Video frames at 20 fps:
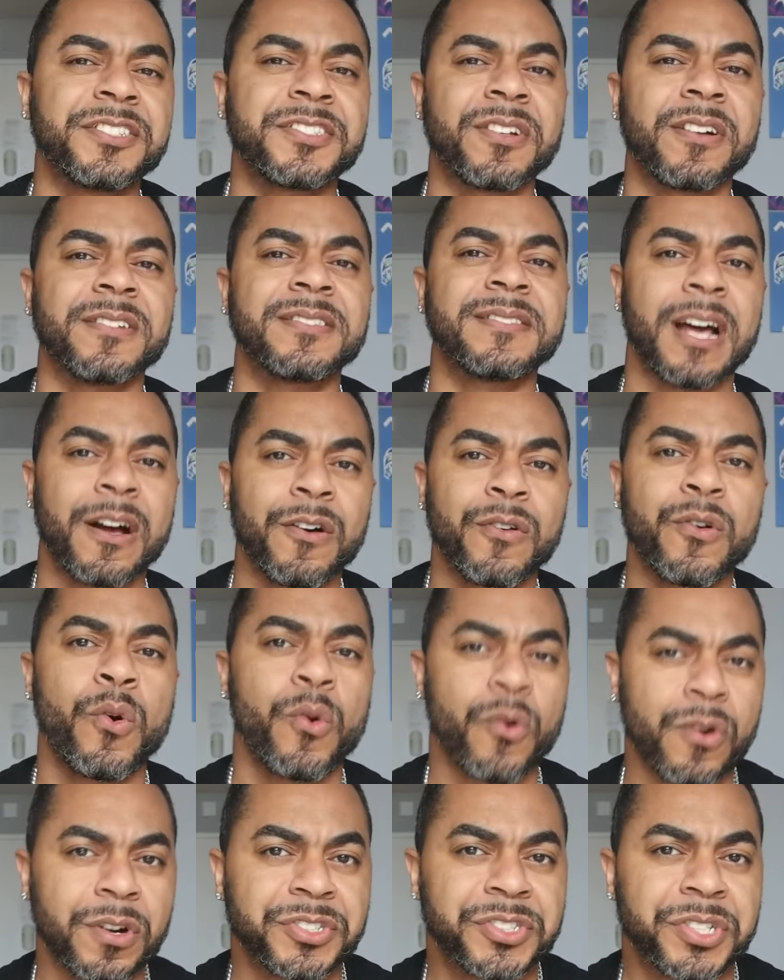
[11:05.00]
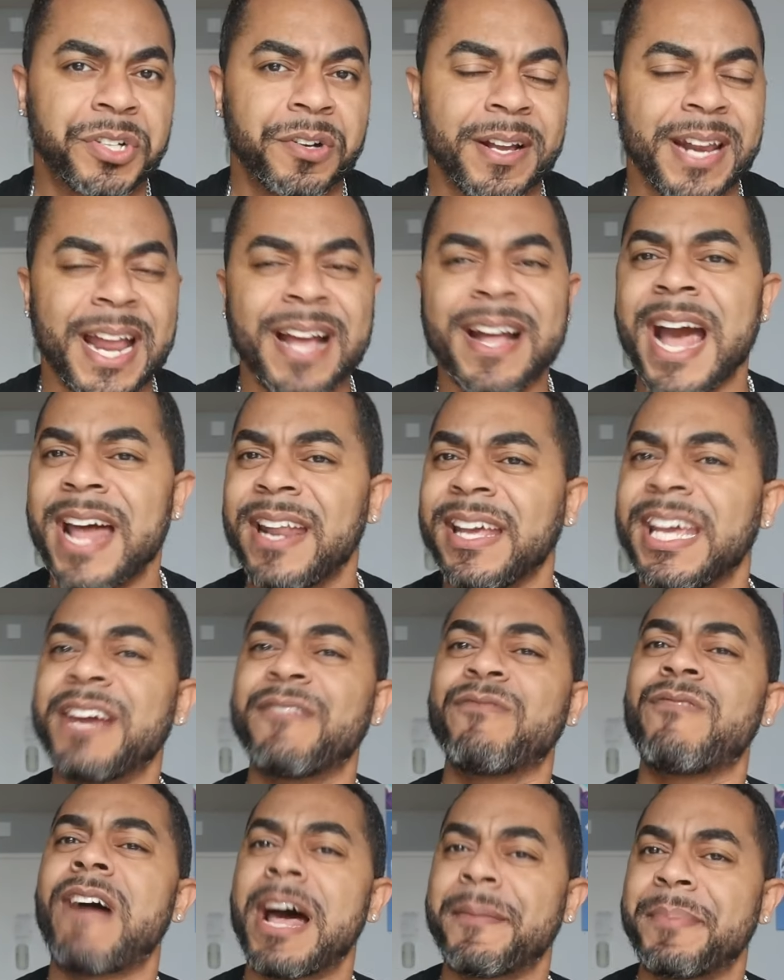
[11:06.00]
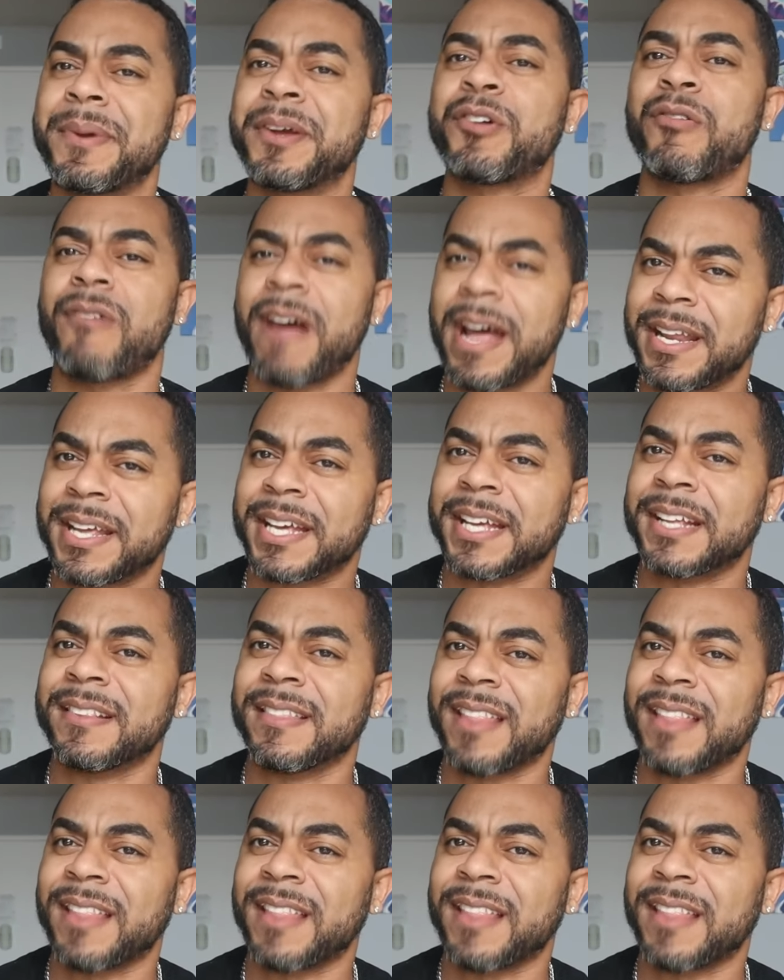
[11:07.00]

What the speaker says: starts out cordial, and I gotta give Robin credit.